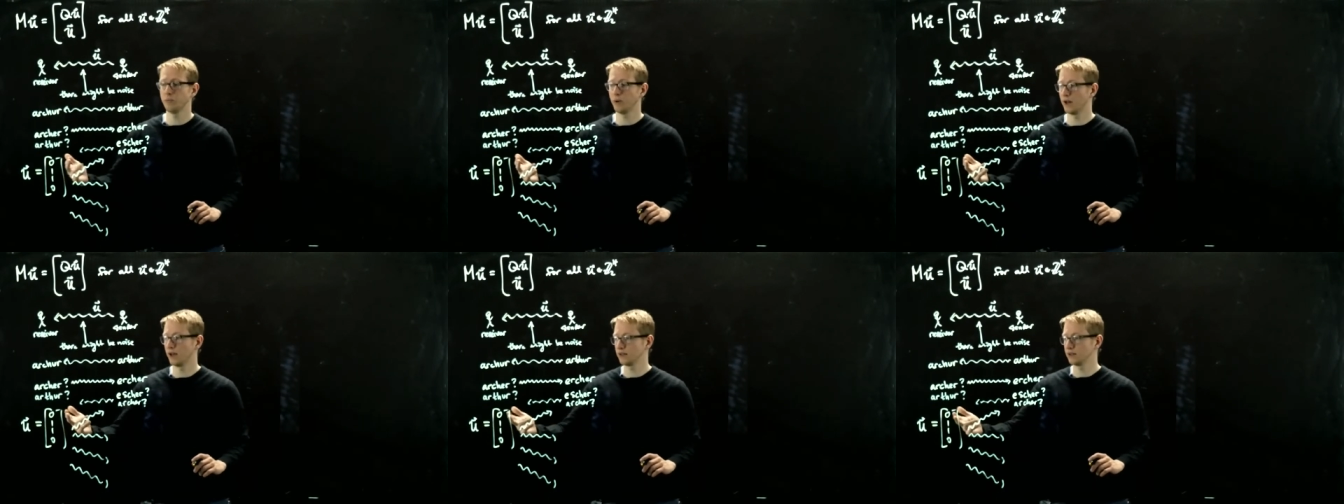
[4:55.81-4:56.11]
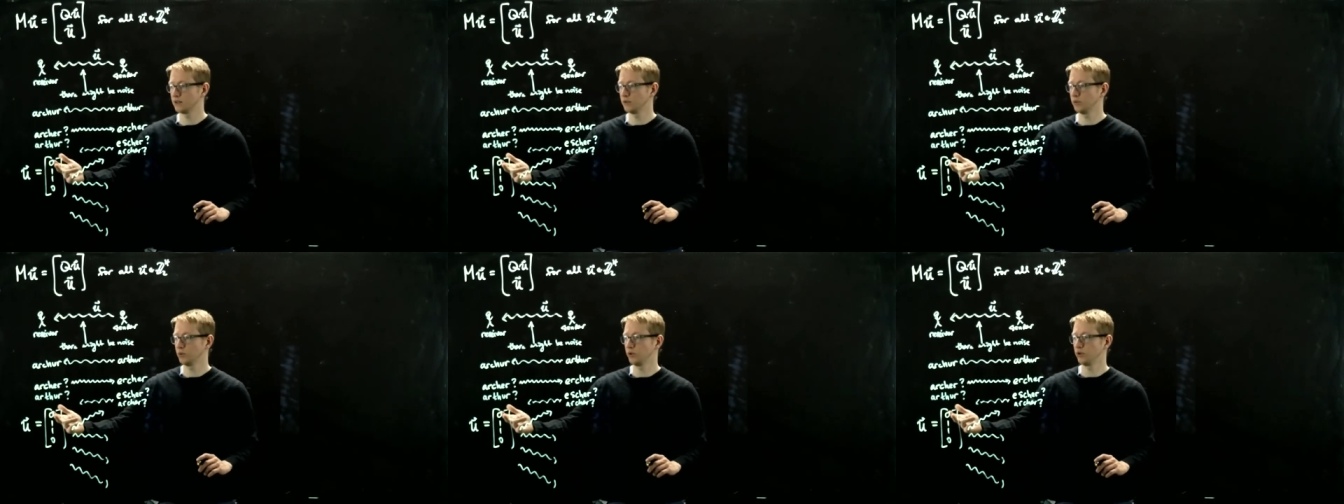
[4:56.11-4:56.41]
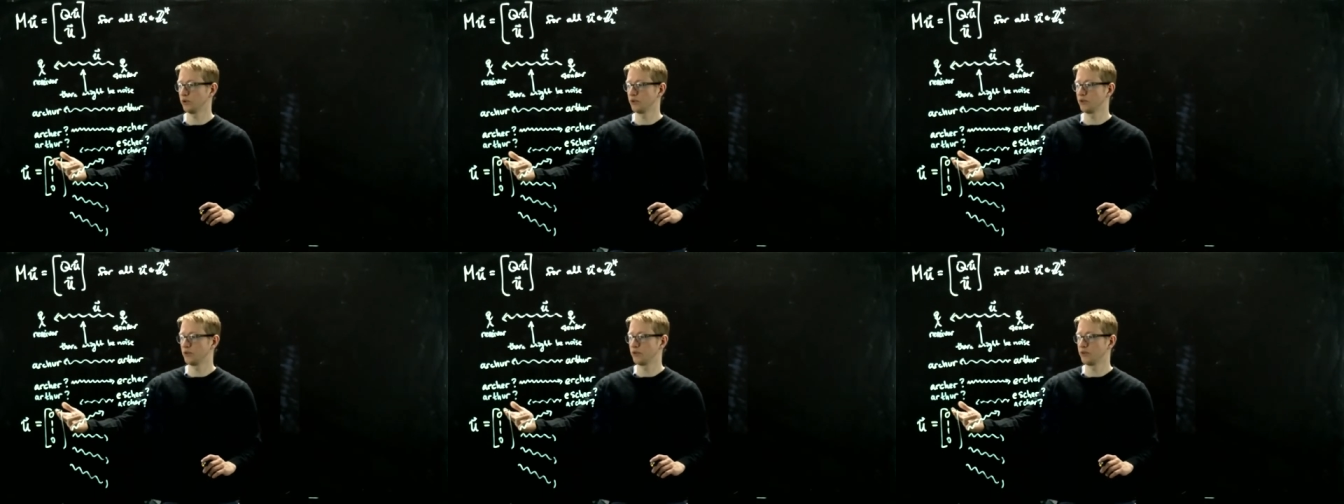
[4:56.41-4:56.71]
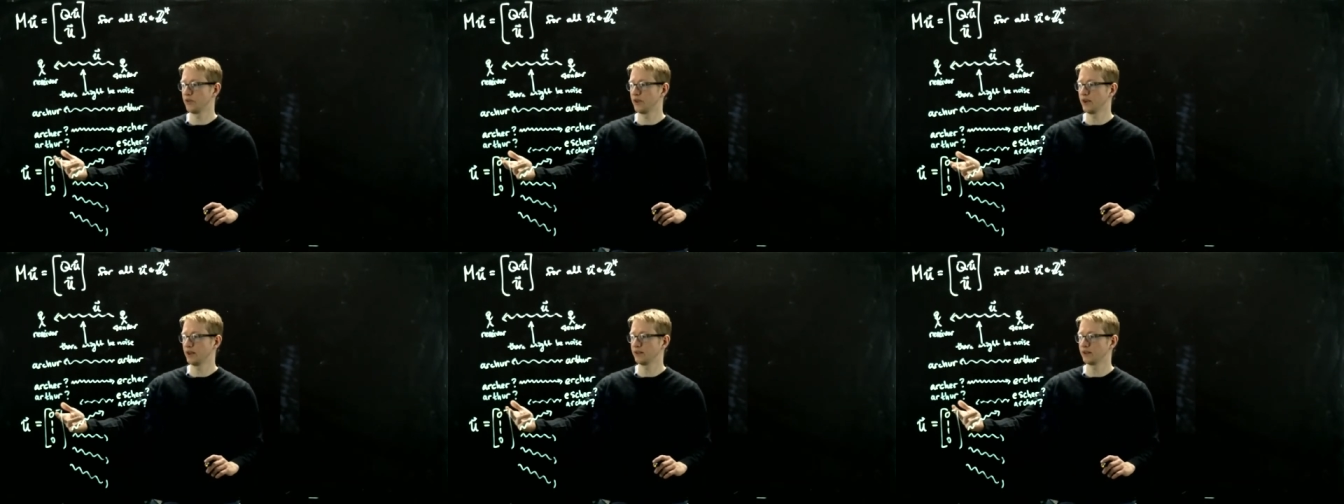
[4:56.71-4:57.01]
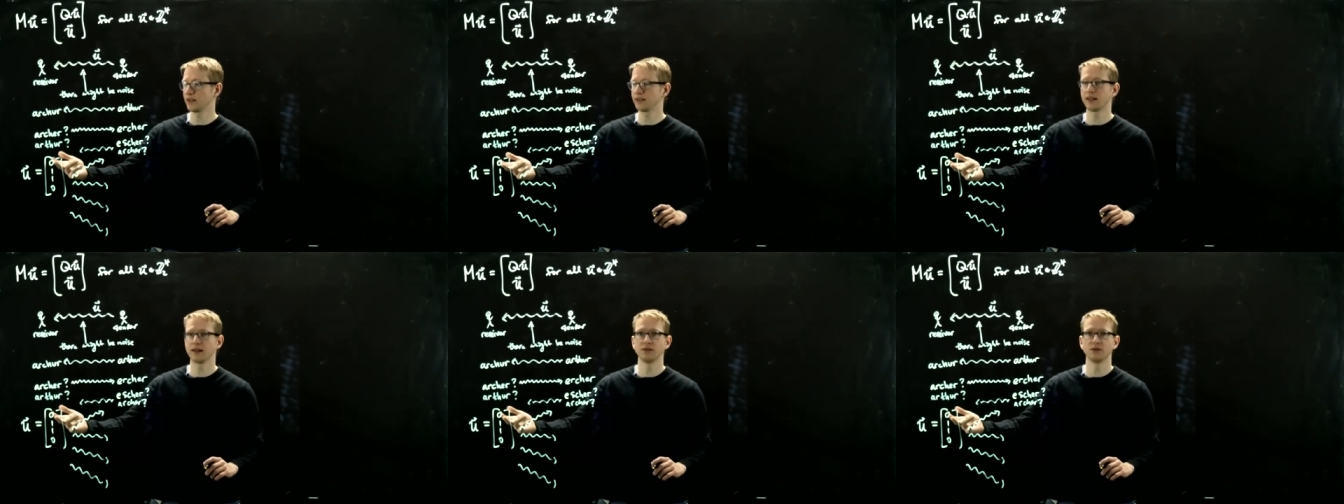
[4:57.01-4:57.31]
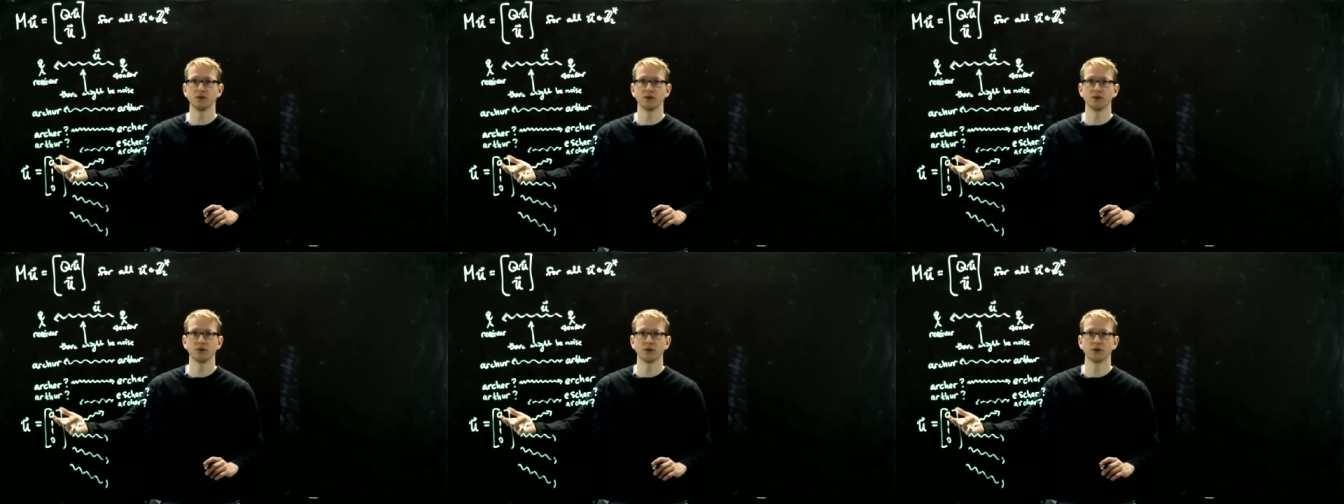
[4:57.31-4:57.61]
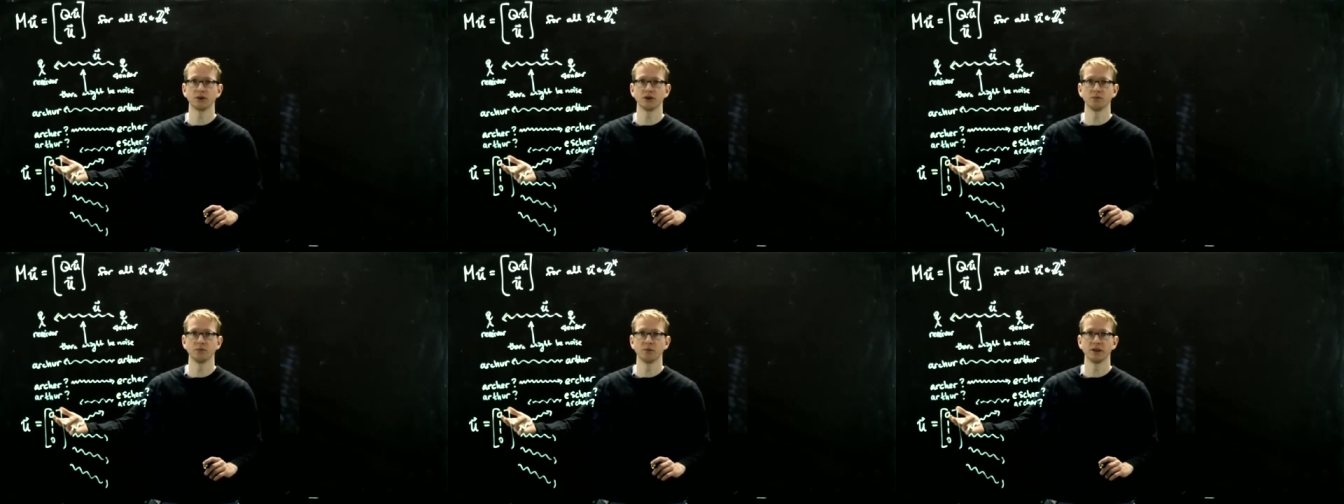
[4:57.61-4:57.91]
possible thing that that zero
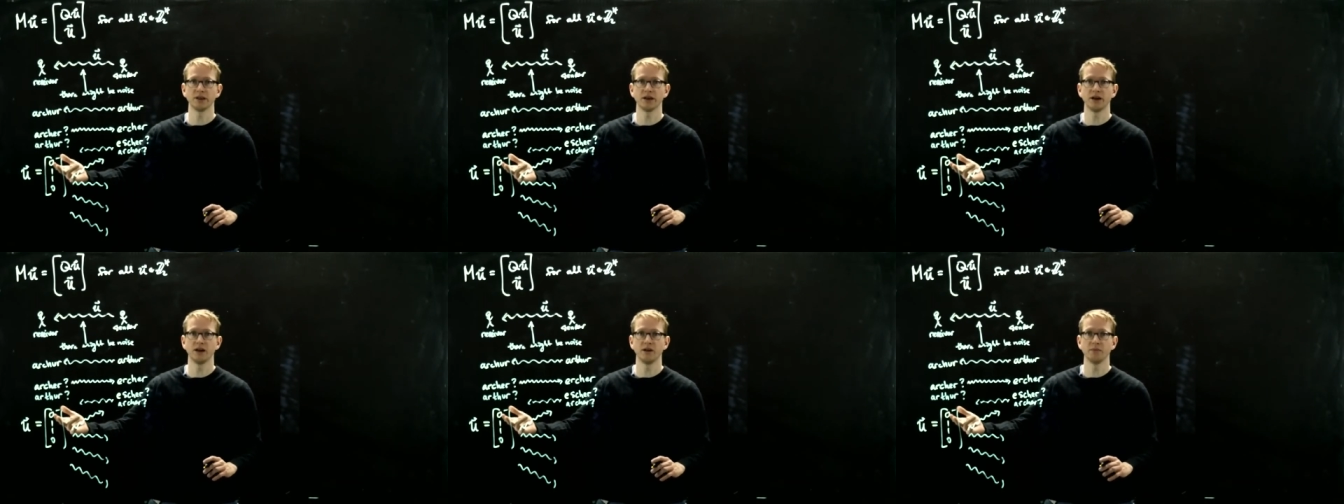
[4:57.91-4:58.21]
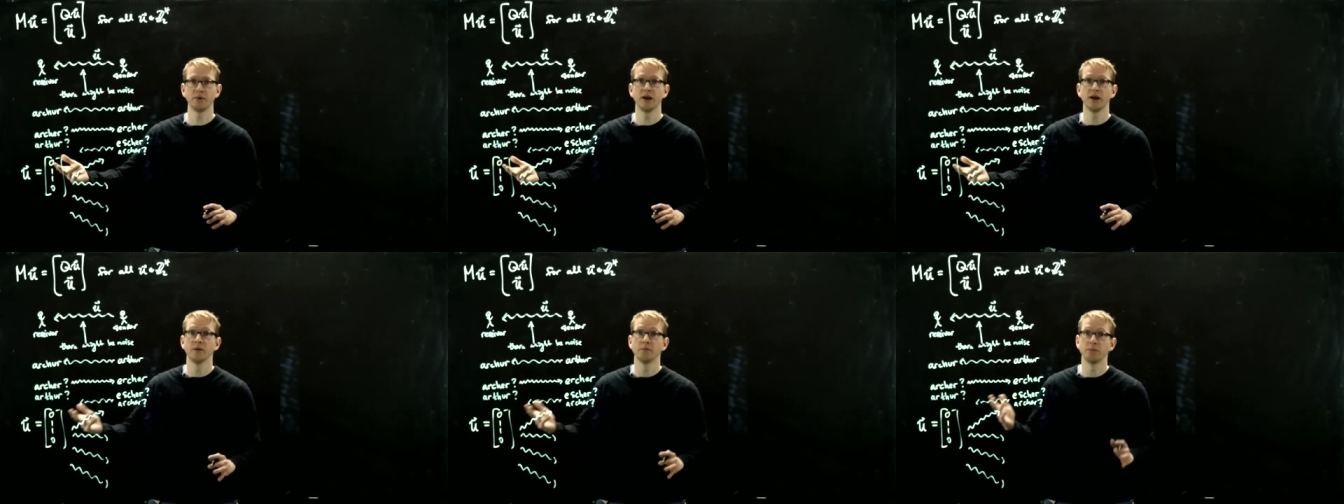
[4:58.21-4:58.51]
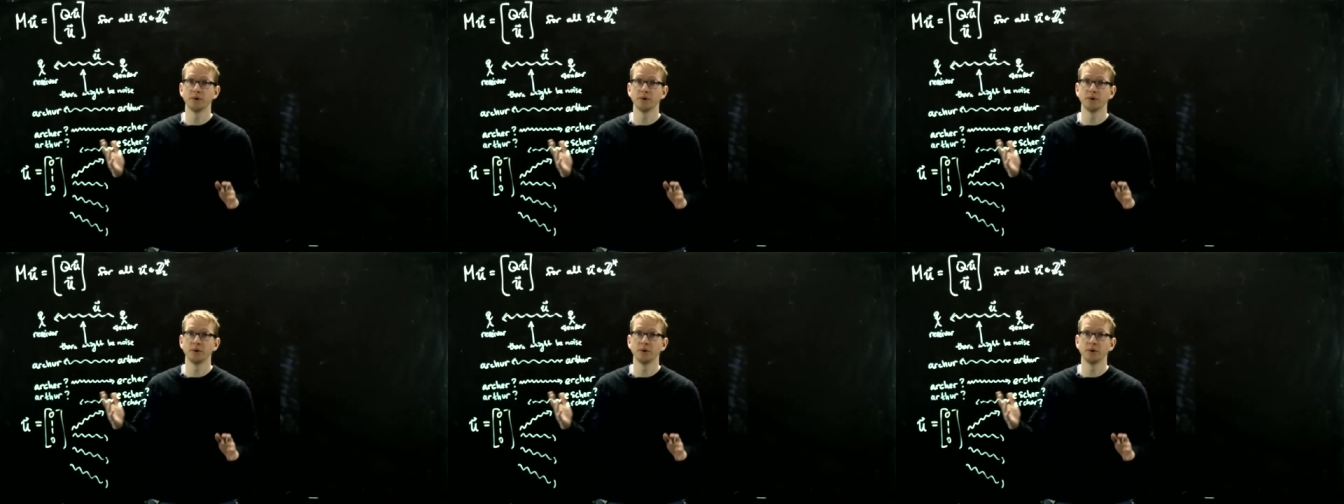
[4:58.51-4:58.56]
could become,